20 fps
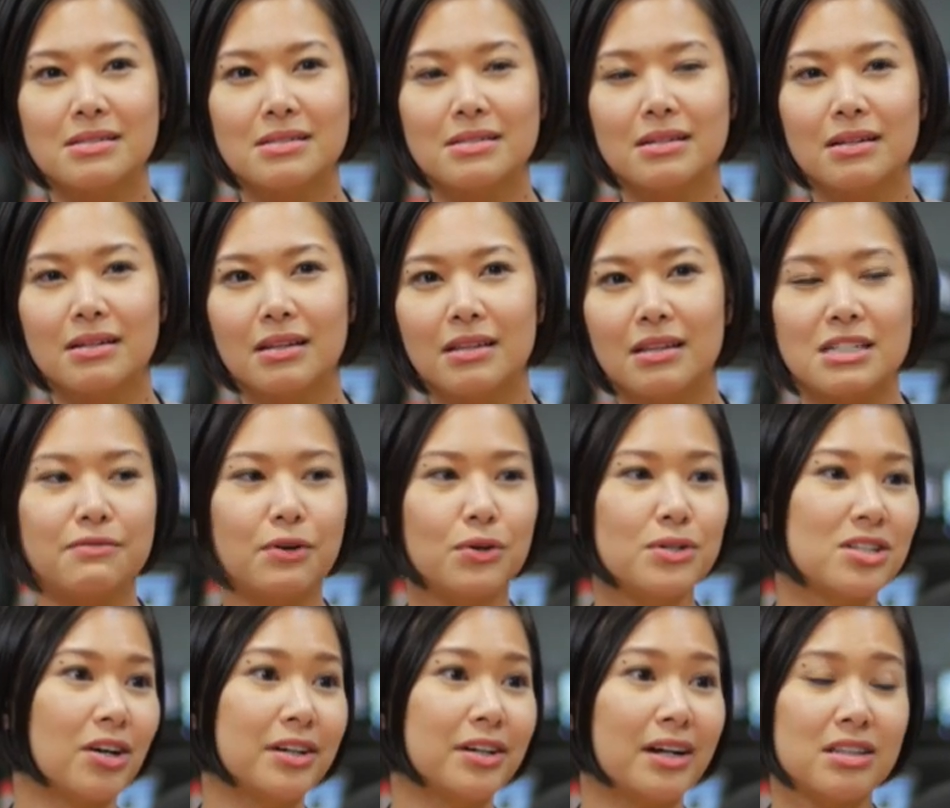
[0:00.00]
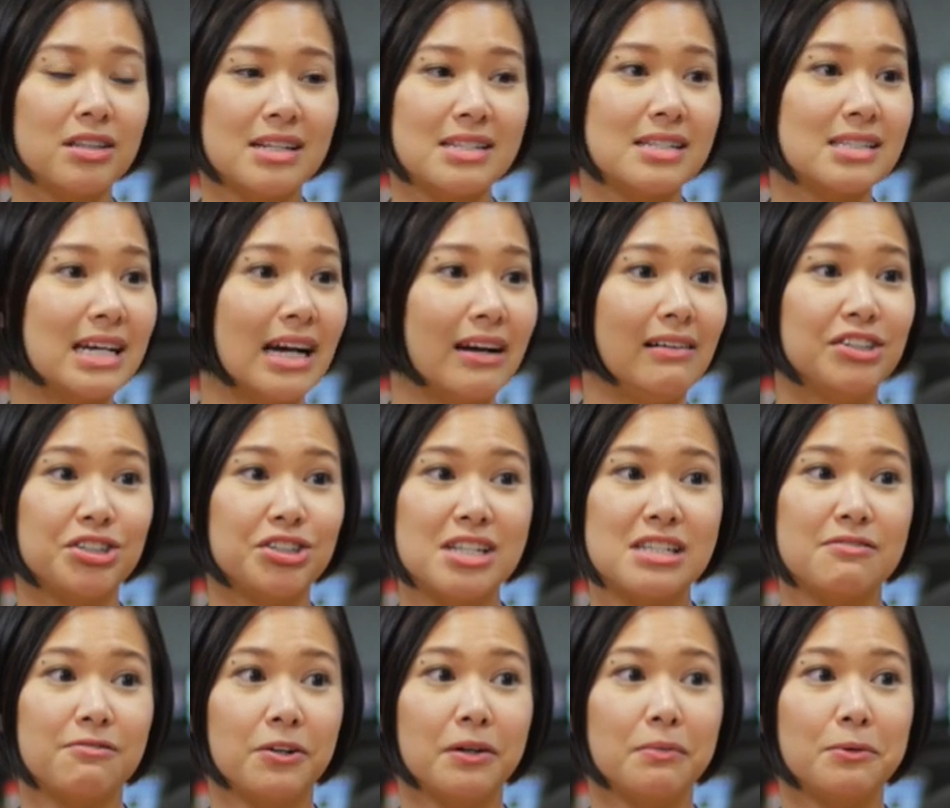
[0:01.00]
these votes are not necessarily
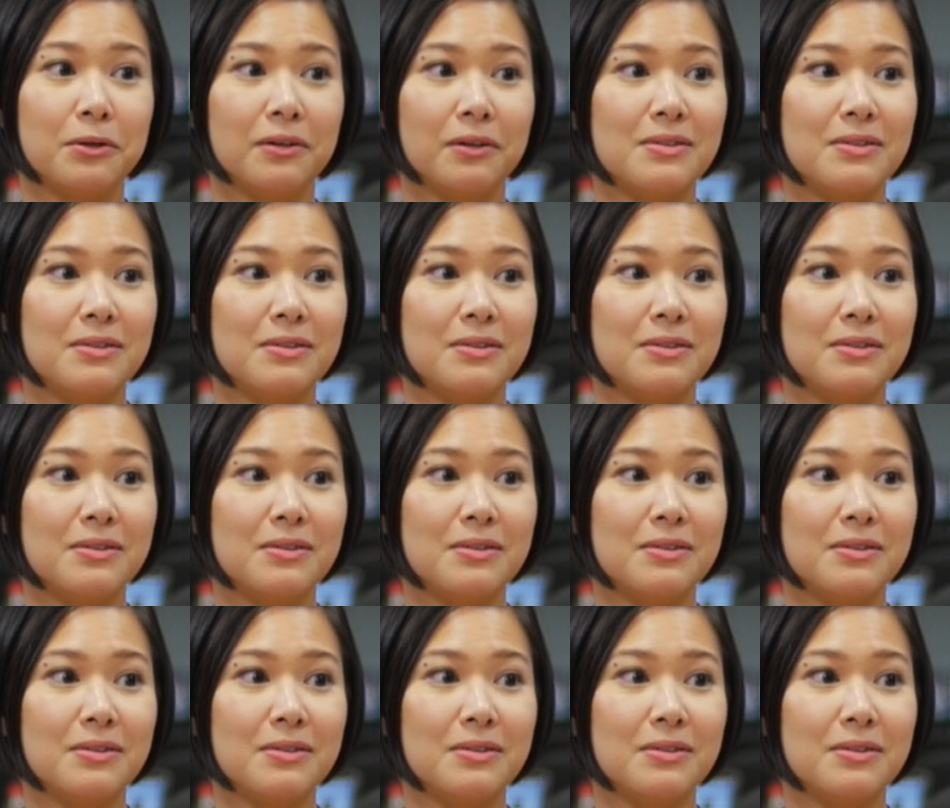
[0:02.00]
transferable.